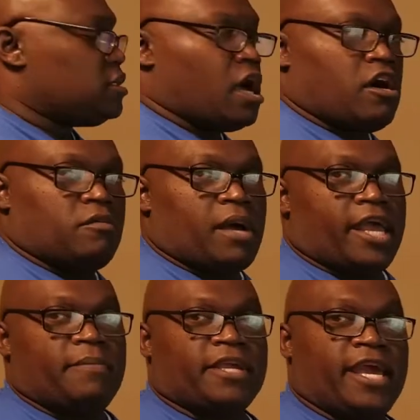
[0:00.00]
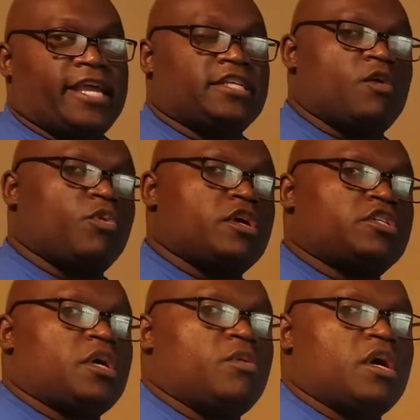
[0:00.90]
are all my APKs that will
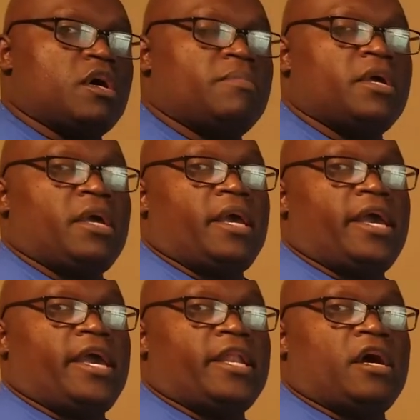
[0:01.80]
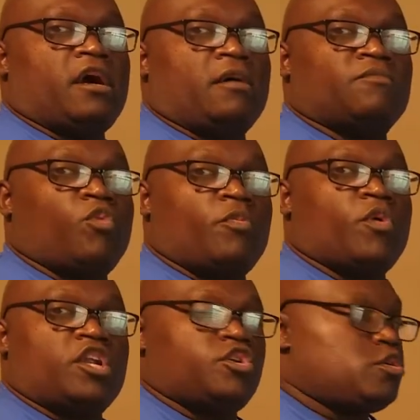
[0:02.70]
show up. And um, what we
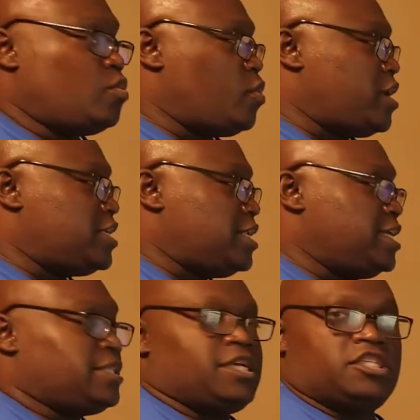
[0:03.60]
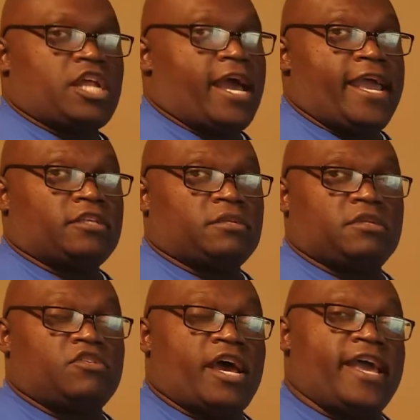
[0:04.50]
want to do, we want to delete these. You're not, actually,
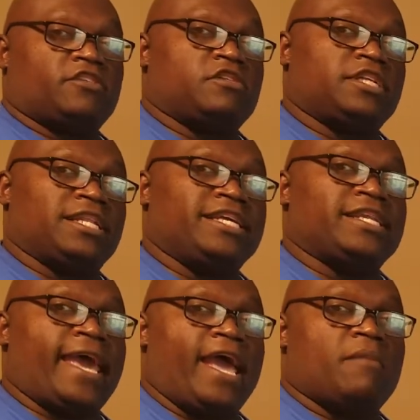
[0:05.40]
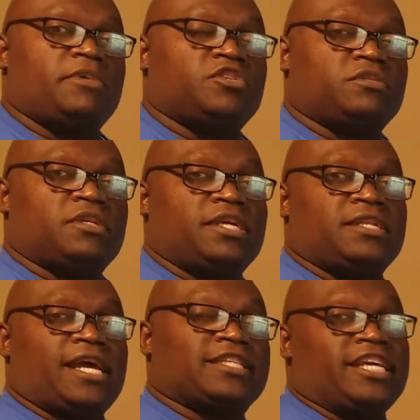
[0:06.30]
you're not actually deleting the app, but you're deleting
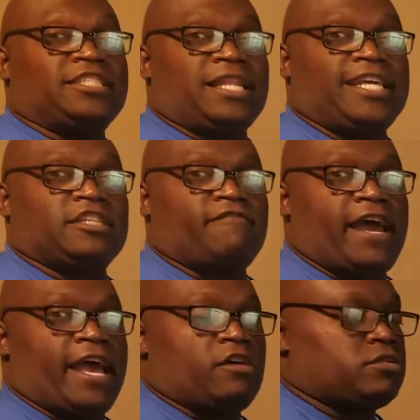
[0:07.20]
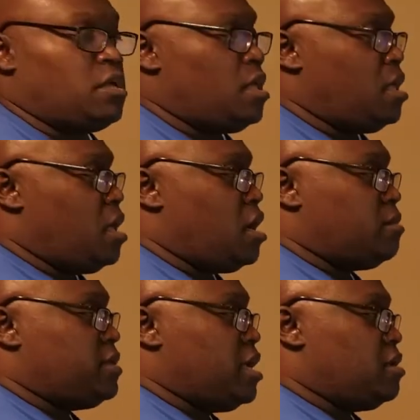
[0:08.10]
like the installation files.
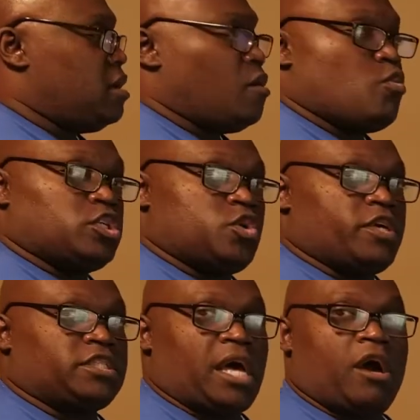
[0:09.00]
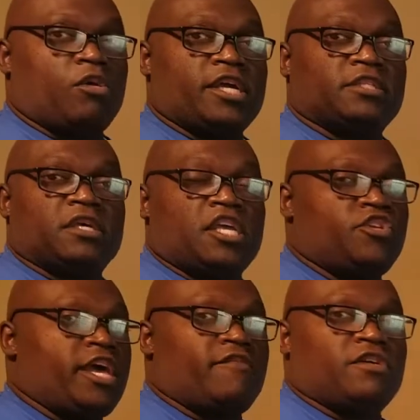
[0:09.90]
Um, that uh, once you installed it and you
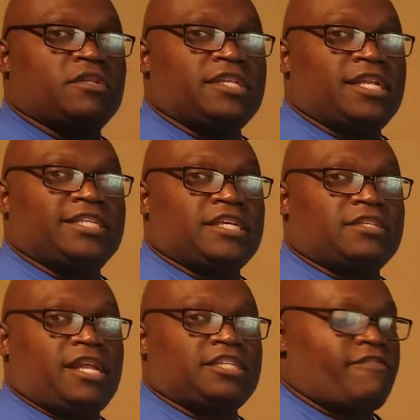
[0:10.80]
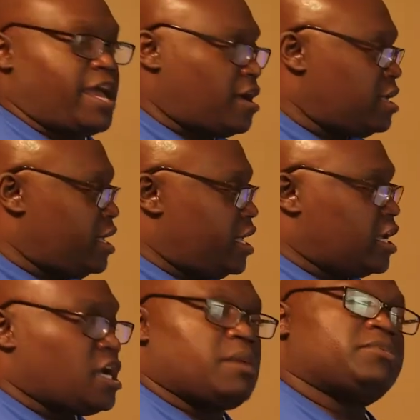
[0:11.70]
never delete the installation file, it
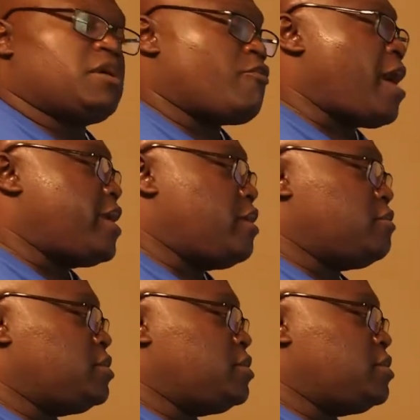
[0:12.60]
comes up right here.